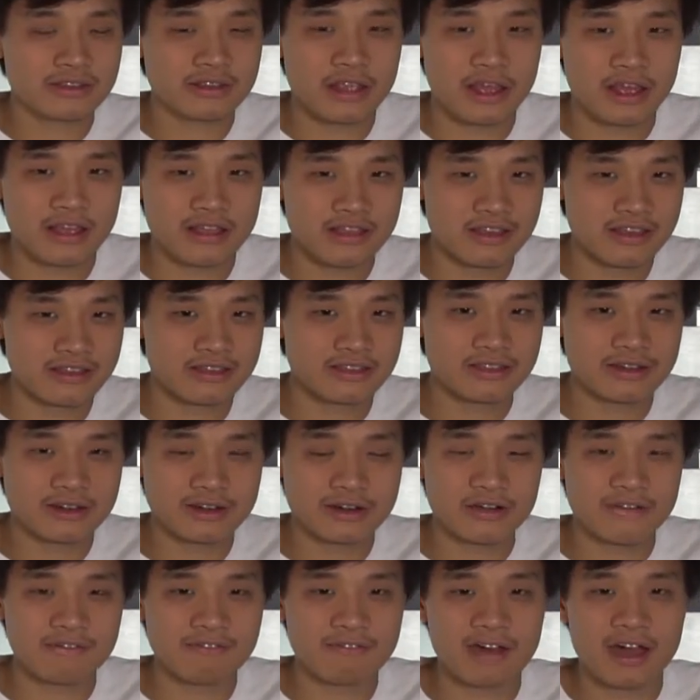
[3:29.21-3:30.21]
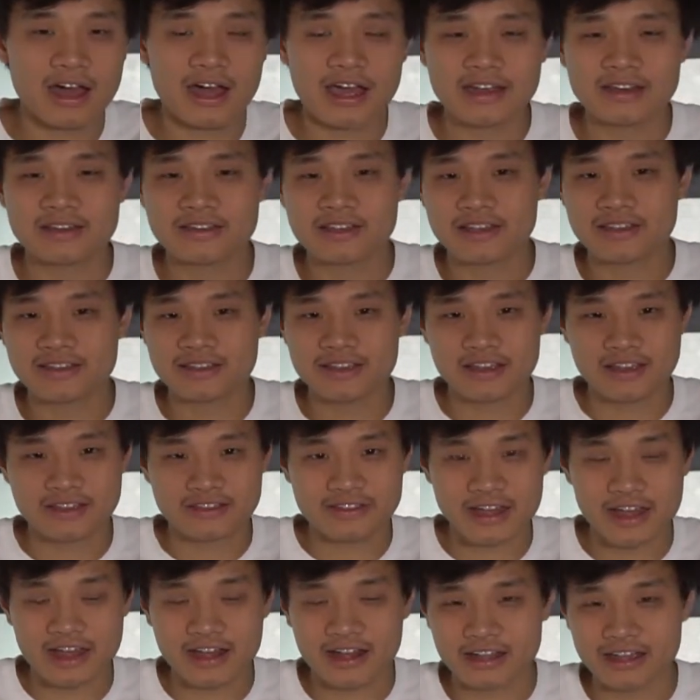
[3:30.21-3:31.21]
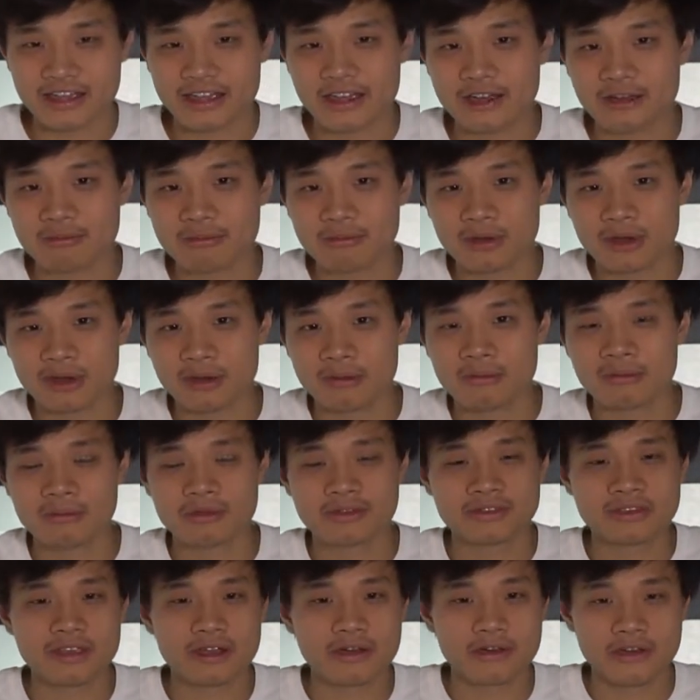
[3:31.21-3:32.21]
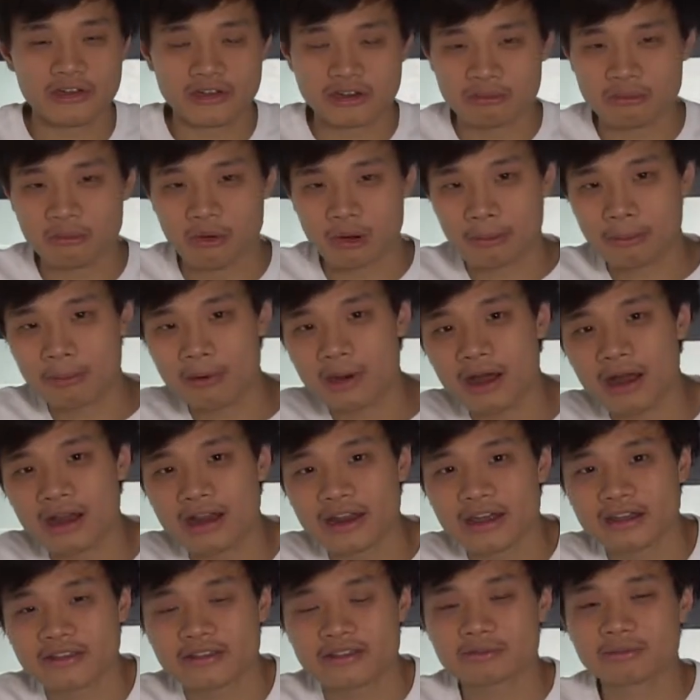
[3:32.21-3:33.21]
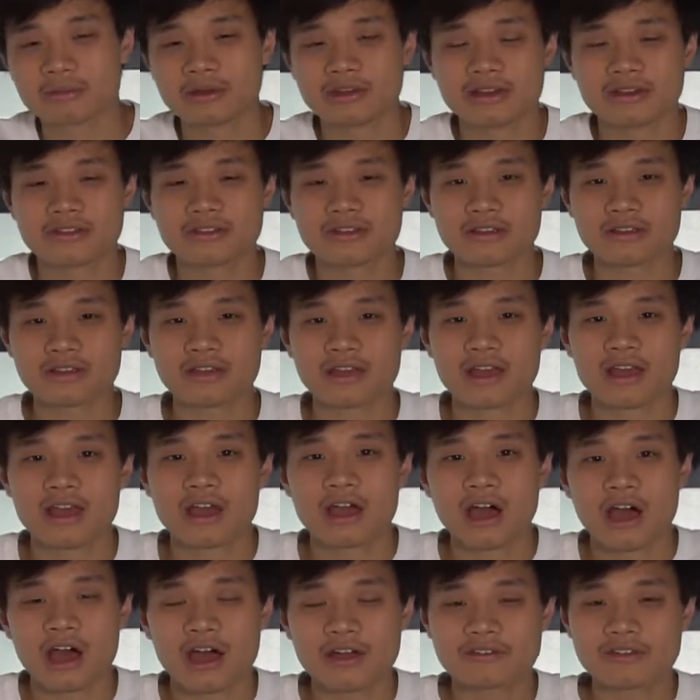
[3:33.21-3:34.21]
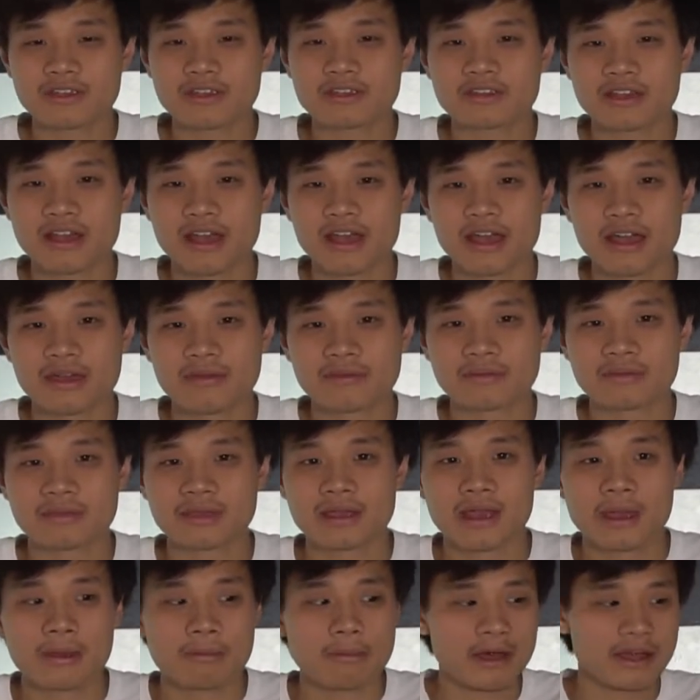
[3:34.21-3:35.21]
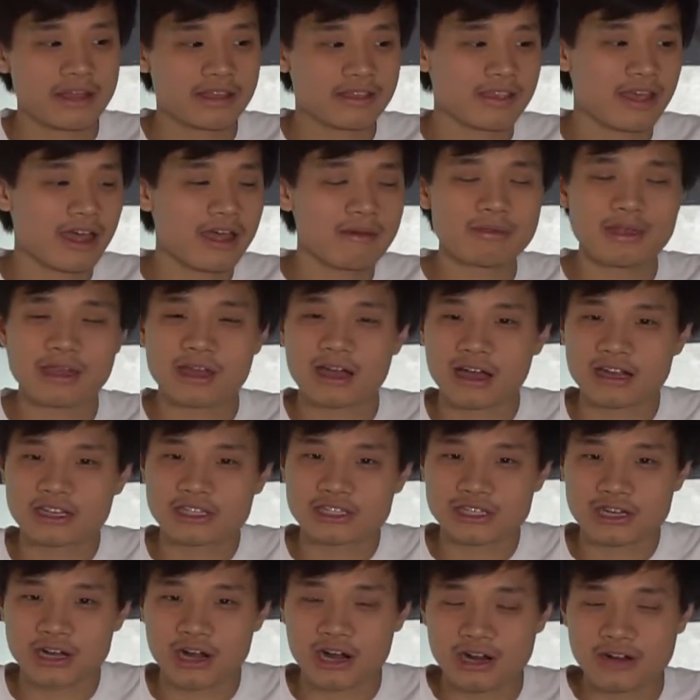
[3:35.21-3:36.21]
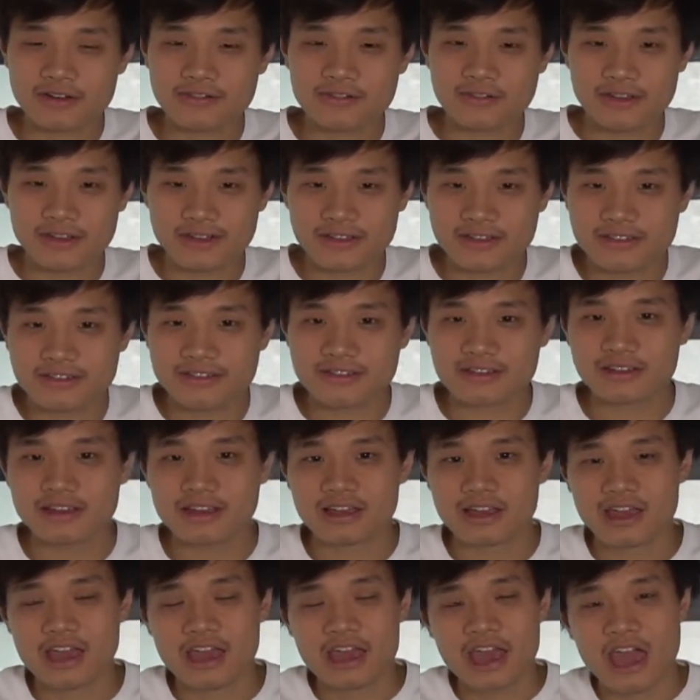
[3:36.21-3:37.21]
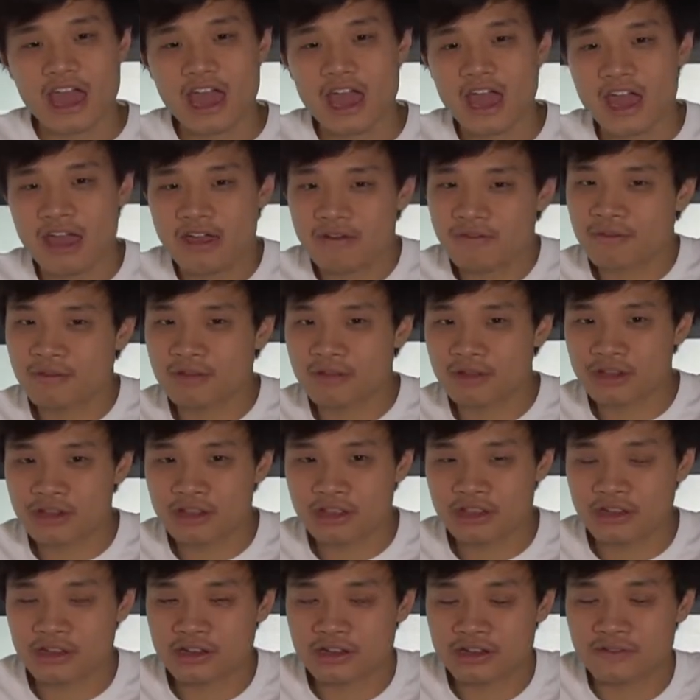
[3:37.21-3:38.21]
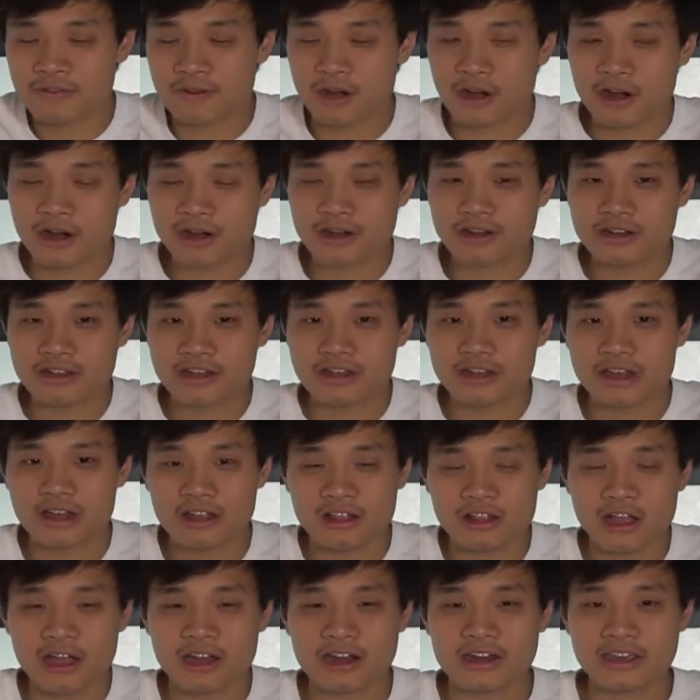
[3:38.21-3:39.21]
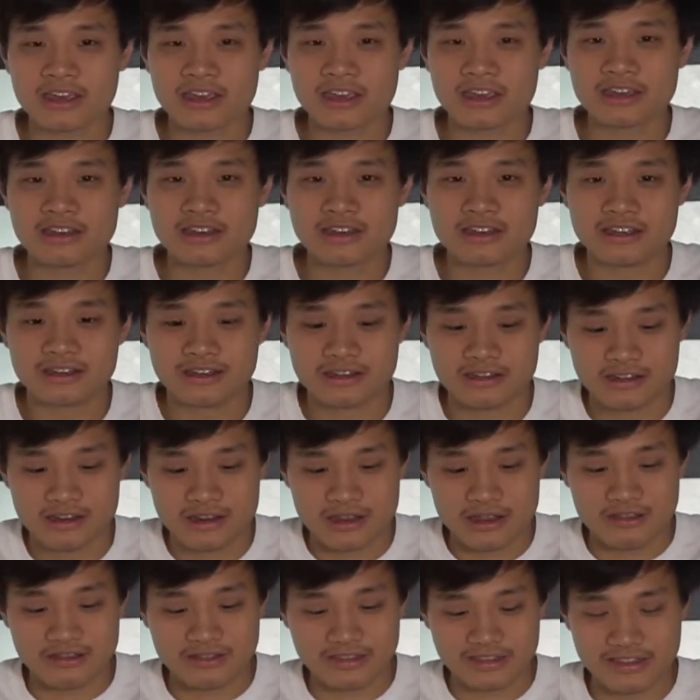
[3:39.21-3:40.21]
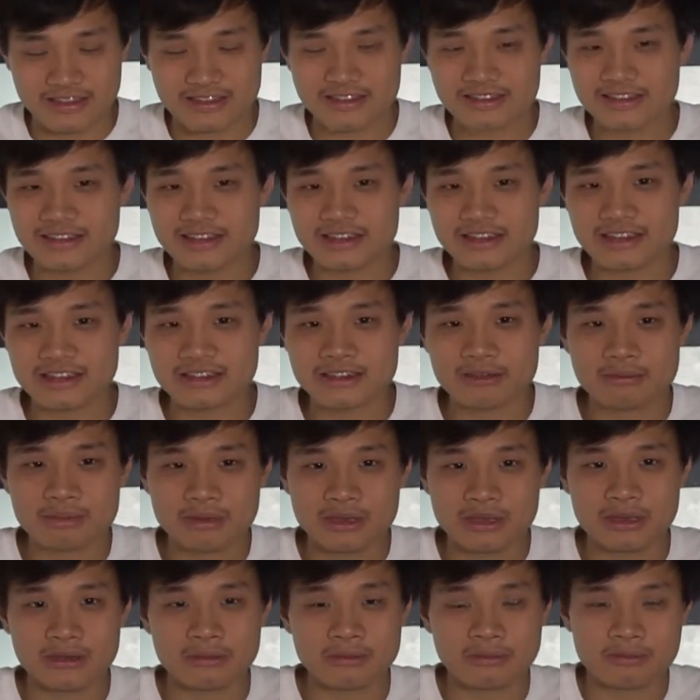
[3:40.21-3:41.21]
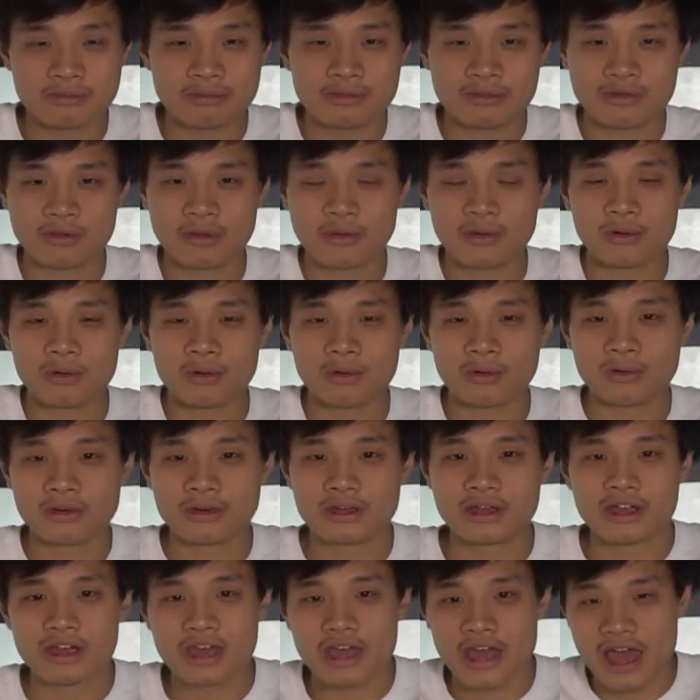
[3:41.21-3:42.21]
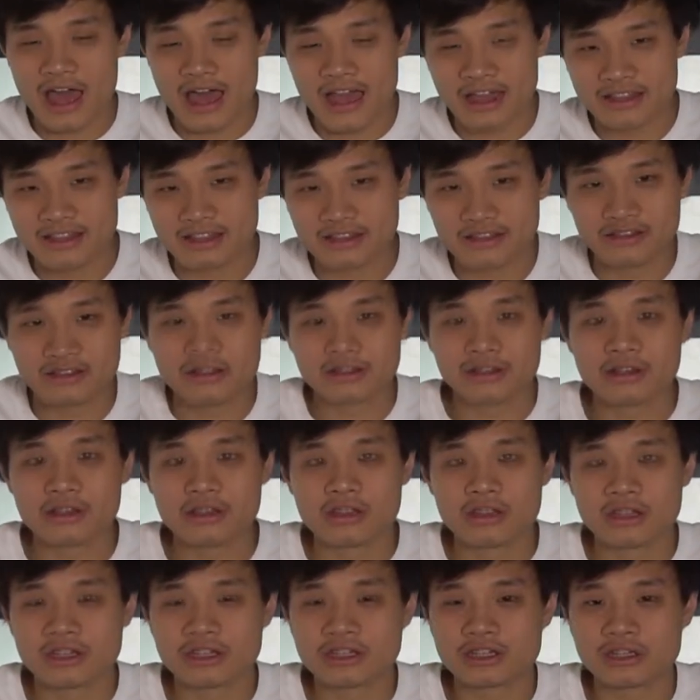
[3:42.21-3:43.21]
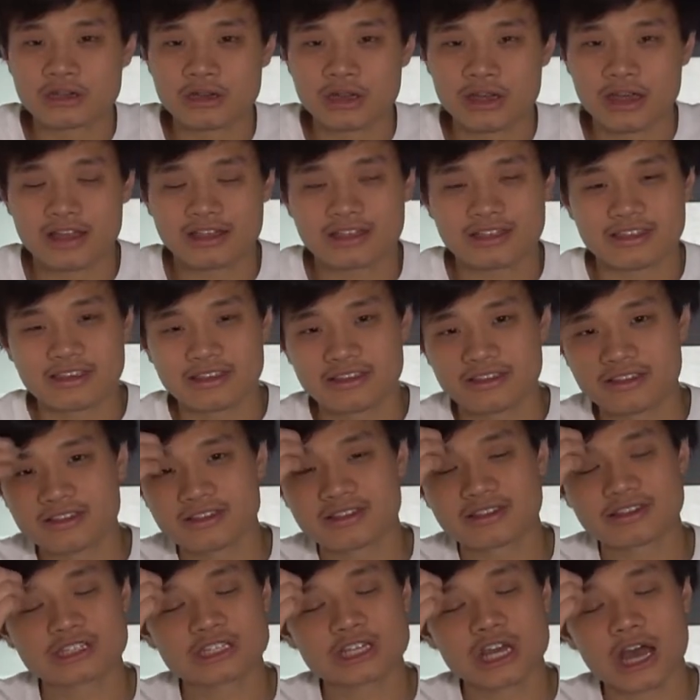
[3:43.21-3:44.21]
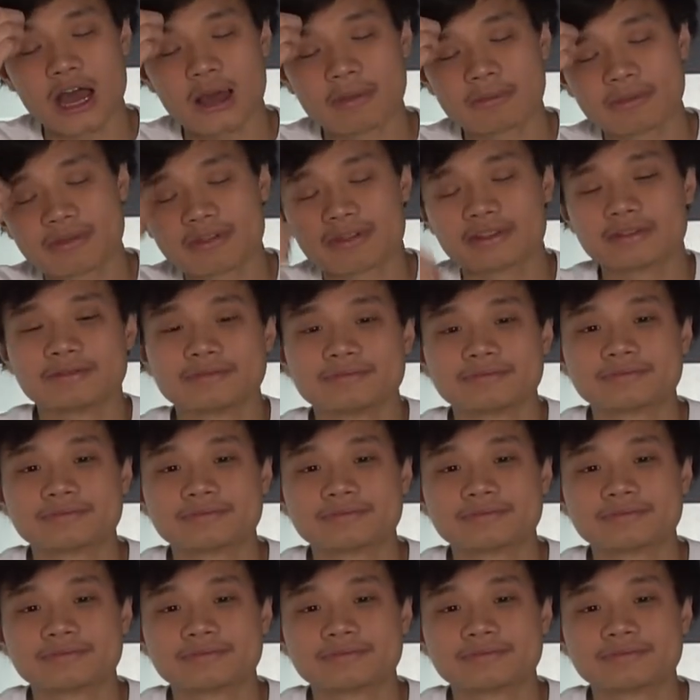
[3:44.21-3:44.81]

this certified doesn't exactly help them sell any more product because oftentimes by the time they actually harvest, they've already allocated the tea to be sold at these shops.